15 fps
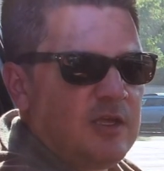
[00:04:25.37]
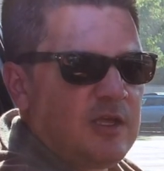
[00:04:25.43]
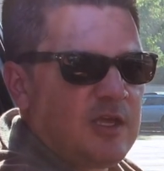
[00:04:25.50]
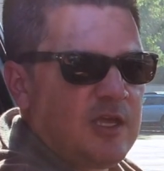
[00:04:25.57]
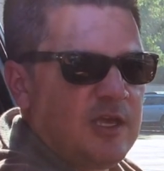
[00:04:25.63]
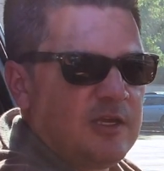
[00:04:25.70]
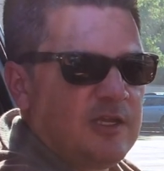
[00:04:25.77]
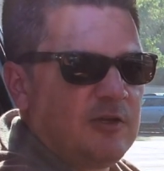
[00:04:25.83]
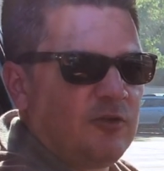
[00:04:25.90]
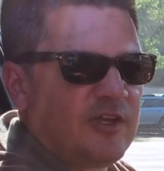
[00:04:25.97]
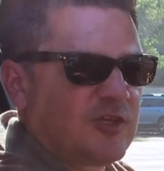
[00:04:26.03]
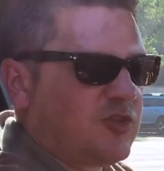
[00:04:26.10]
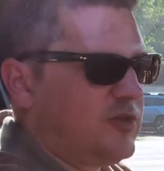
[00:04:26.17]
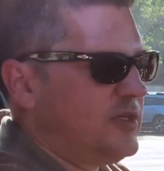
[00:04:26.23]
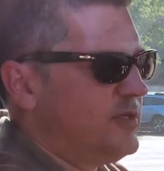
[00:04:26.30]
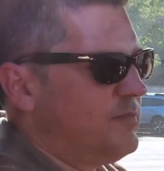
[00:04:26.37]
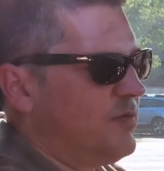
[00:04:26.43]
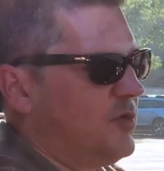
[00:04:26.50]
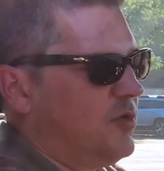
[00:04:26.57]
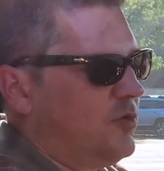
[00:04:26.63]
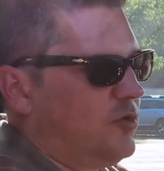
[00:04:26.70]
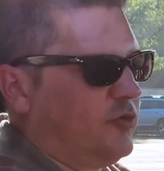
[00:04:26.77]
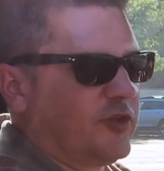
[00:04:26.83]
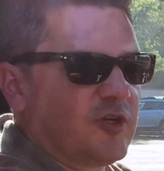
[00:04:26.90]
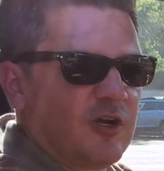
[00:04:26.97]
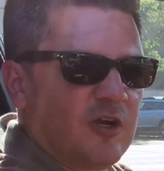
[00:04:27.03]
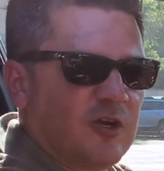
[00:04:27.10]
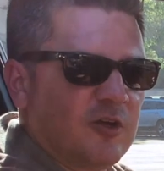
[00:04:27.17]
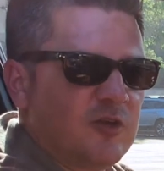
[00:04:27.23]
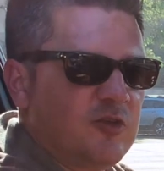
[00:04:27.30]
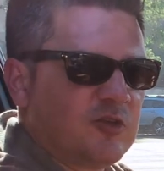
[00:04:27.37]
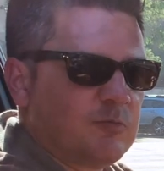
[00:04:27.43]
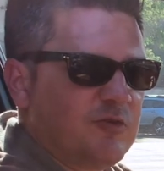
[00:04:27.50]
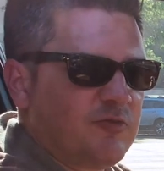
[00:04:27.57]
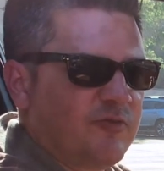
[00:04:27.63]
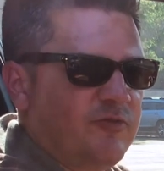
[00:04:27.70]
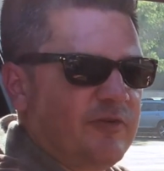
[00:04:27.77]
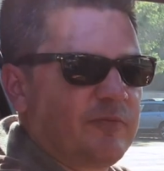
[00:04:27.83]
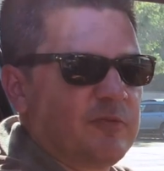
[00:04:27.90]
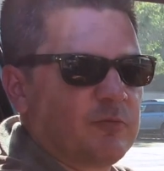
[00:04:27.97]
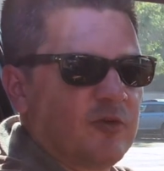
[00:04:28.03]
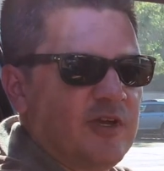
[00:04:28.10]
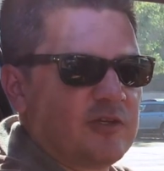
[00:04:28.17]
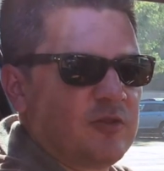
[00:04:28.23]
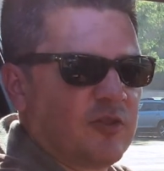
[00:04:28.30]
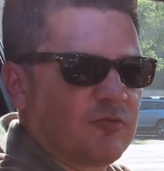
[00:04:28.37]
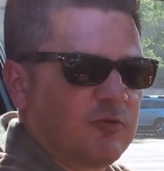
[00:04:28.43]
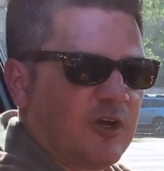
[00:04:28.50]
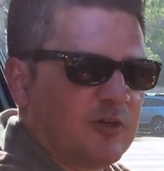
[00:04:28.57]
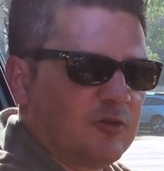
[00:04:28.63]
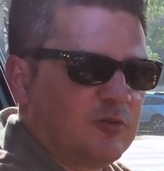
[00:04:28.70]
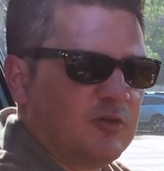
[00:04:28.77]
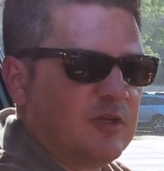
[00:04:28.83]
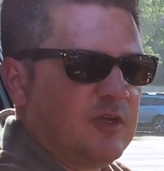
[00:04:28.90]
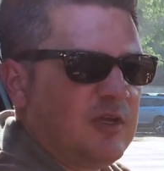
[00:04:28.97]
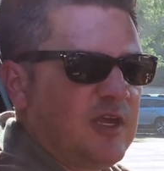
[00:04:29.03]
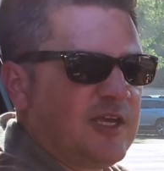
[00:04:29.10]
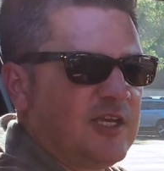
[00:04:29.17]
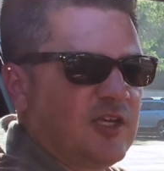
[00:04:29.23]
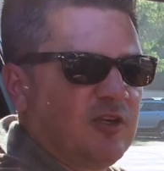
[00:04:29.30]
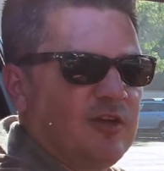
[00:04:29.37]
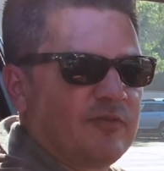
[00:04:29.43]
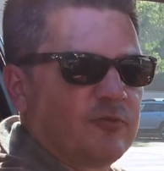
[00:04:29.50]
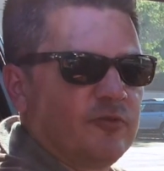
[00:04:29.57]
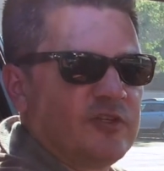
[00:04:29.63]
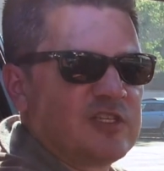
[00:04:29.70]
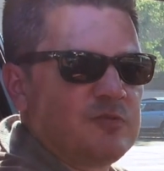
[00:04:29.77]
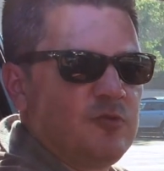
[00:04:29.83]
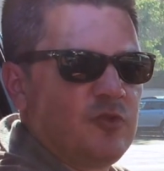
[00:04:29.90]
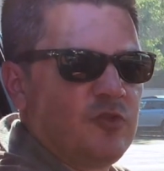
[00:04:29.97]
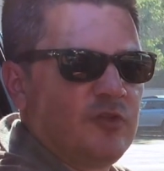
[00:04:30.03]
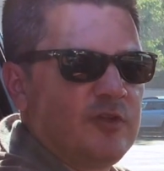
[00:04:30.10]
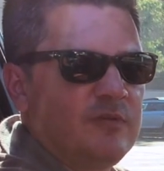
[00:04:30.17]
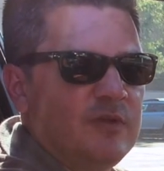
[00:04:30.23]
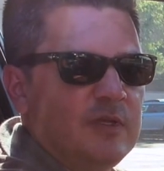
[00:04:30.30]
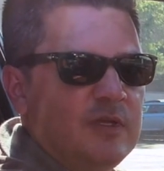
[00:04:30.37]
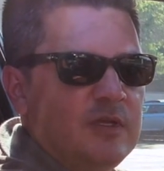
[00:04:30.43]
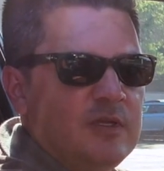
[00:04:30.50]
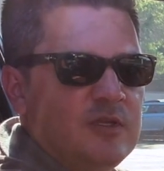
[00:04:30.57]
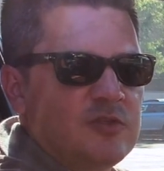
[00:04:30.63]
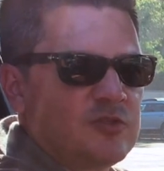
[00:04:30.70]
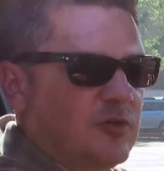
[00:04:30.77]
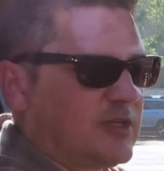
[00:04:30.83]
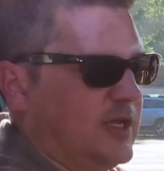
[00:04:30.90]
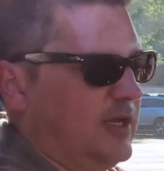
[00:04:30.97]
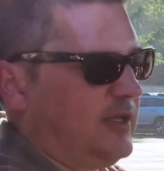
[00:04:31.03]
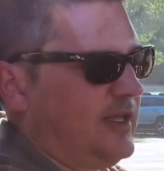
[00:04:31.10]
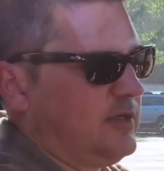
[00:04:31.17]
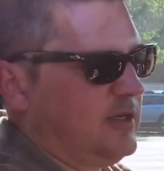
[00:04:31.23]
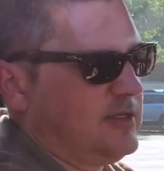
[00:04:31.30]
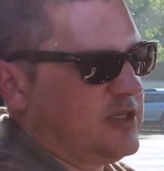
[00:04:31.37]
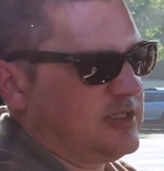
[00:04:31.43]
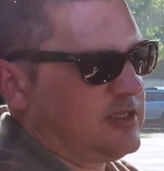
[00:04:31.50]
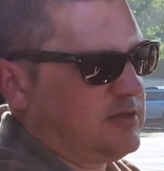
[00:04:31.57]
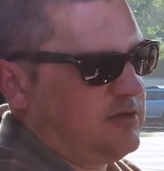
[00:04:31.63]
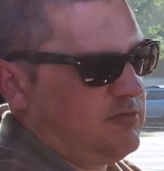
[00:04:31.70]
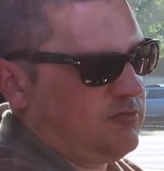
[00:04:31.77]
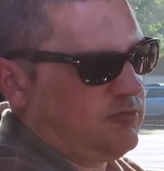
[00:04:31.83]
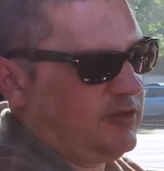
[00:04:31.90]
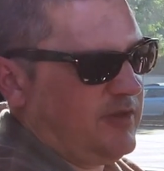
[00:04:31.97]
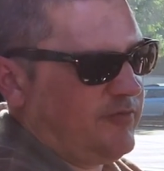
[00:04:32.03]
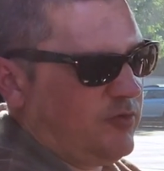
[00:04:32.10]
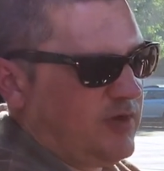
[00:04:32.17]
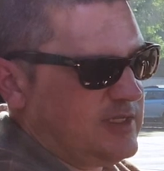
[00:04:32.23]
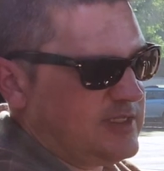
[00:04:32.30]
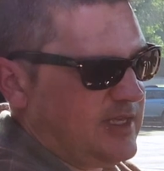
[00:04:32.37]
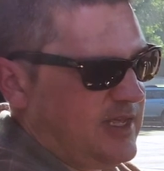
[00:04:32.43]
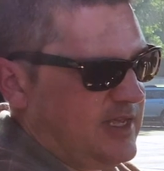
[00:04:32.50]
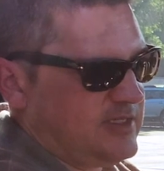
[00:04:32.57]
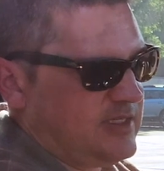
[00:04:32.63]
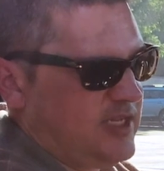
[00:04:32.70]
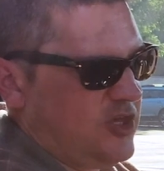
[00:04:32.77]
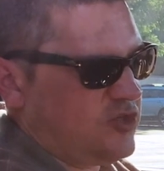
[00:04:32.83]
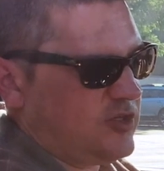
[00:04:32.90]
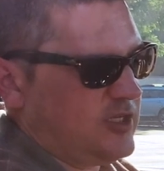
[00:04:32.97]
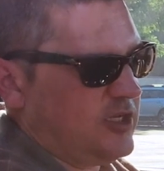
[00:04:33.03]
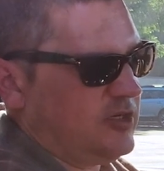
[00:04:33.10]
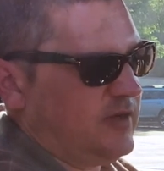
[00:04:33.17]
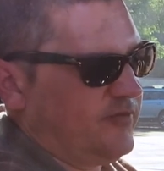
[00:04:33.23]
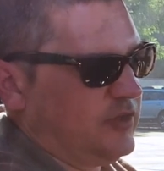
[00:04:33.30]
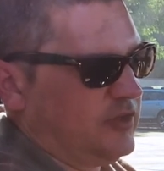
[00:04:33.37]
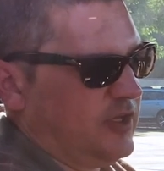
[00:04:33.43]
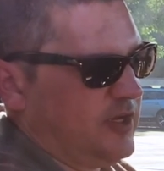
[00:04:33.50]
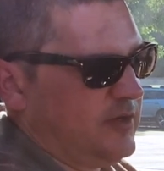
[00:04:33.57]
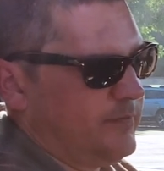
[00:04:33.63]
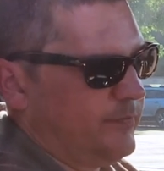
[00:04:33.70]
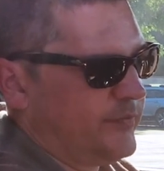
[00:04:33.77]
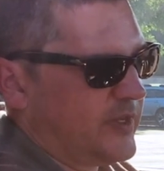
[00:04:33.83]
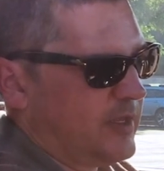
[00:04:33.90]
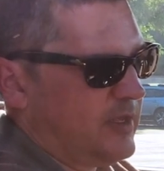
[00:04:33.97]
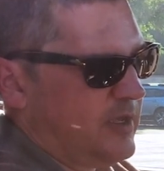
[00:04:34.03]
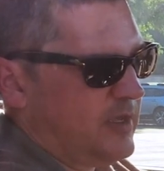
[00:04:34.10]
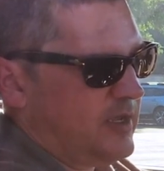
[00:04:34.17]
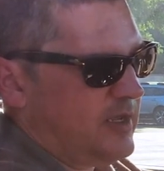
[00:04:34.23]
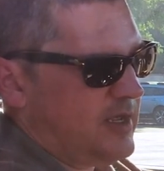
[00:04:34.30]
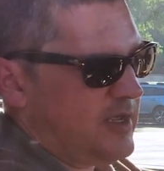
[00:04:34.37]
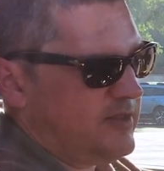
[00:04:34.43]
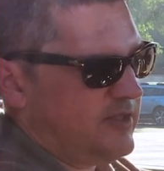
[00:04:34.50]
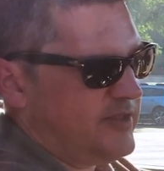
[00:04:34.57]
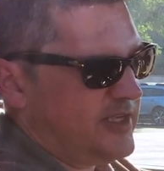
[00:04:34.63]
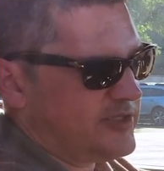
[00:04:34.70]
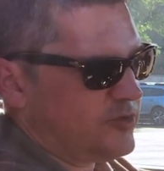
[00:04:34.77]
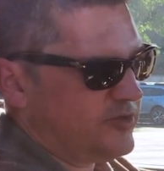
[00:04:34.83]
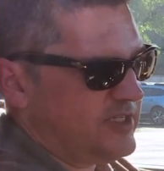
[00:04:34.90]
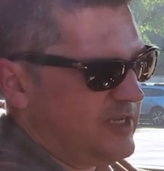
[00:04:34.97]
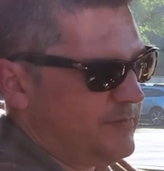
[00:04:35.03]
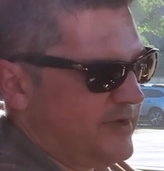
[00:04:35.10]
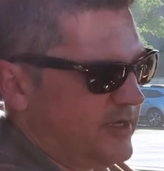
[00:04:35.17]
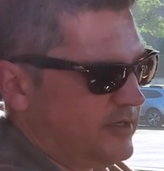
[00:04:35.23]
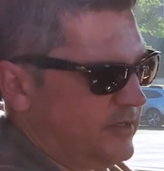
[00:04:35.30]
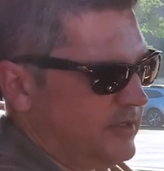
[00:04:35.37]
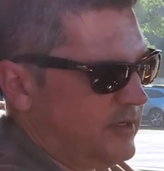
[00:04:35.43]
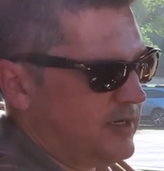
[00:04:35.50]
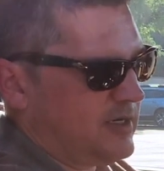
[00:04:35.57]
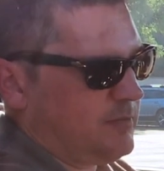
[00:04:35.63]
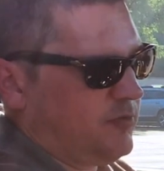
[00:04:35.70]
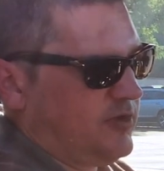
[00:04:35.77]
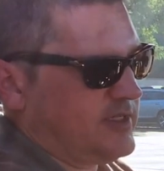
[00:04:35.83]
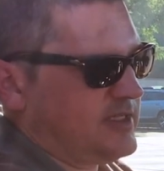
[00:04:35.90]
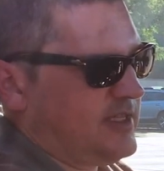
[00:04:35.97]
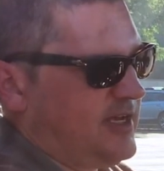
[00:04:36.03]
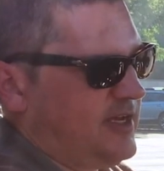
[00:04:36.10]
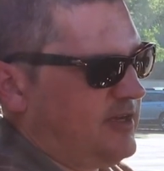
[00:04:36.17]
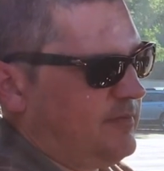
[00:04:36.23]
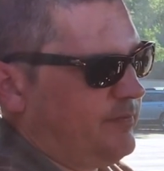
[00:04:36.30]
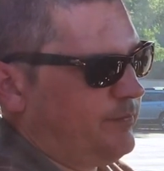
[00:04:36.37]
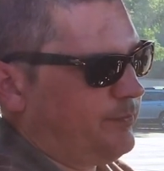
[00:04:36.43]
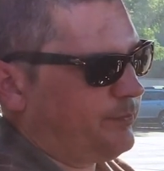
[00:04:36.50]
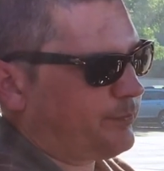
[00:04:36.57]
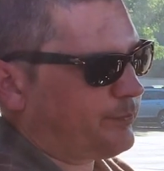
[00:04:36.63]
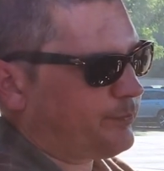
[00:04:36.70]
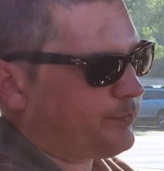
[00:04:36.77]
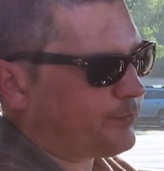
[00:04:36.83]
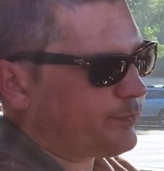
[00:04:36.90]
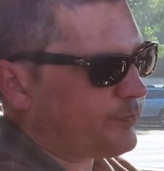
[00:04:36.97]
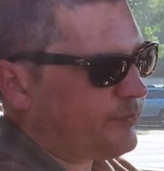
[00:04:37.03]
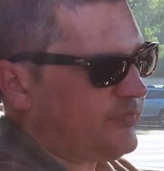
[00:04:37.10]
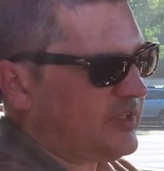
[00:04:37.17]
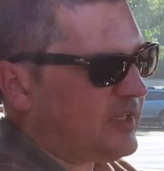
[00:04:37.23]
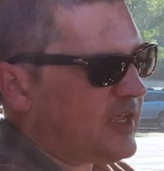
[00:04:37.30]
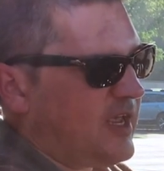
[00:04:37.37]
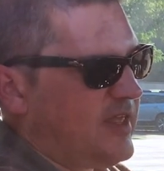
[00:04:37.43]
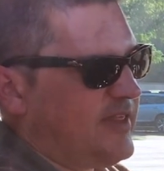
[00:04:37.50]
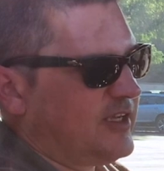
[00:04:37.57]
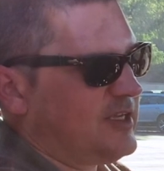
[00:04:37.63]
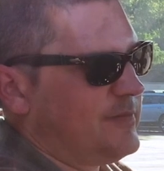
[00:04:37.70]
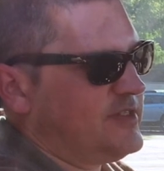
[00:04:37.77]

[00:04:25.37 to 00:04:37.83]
and it'll actually hold the car. You can move your foot from the brake to the throttle and get off really smoothly. So it just really avoids that hesitation getting off the line. And then the SRT button, press that, and that comes